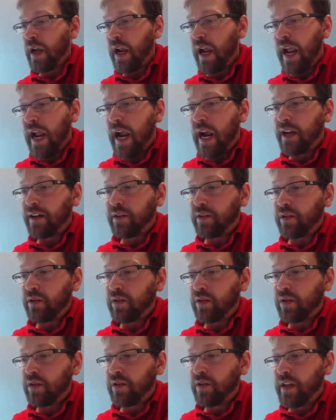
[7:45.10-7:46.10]
And
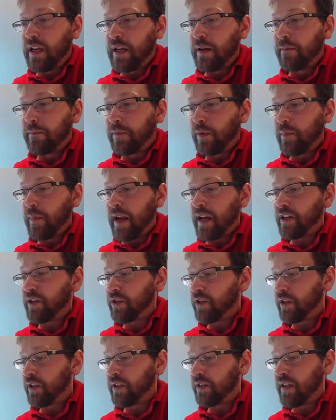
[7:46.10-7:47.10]
the
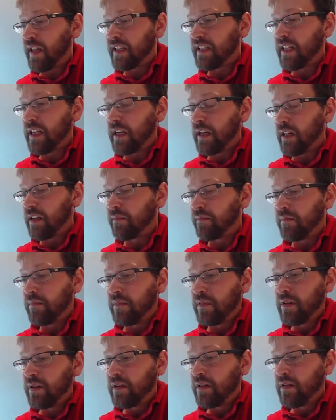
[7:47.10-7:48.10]
information that's going
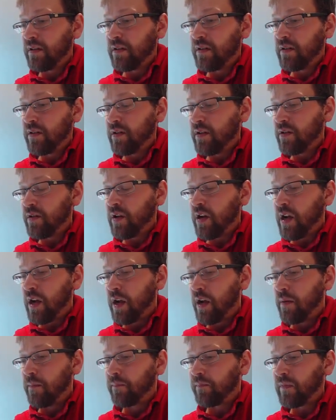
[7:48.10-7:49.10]

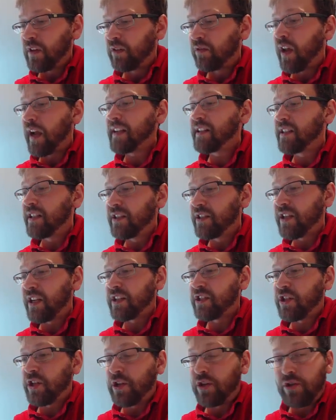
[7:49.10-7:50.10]
to license
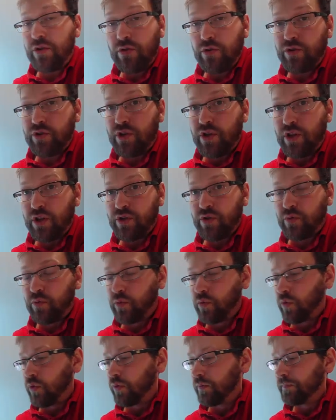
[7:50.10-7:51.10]
us to use this
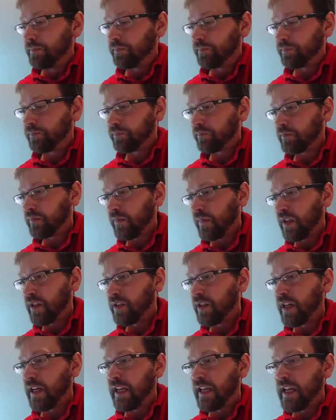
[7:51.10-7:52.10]
rule
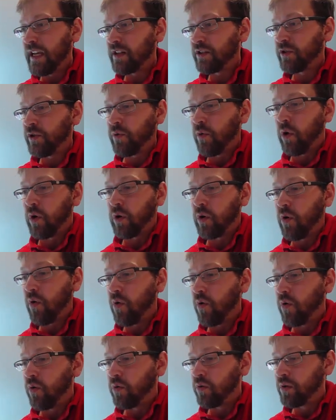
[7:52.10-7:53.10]
to get to our
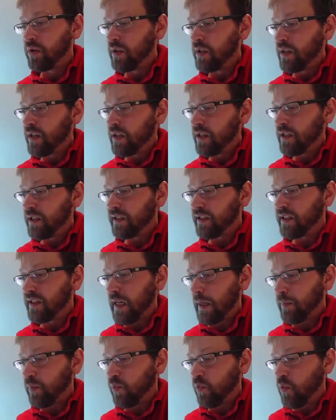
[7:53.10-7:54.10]
goal is
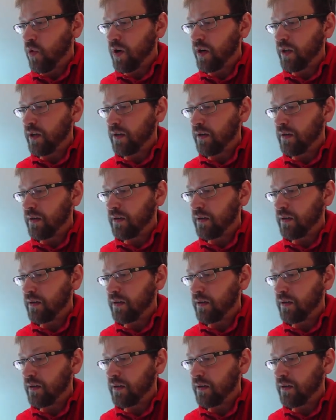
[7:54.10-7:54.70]
step one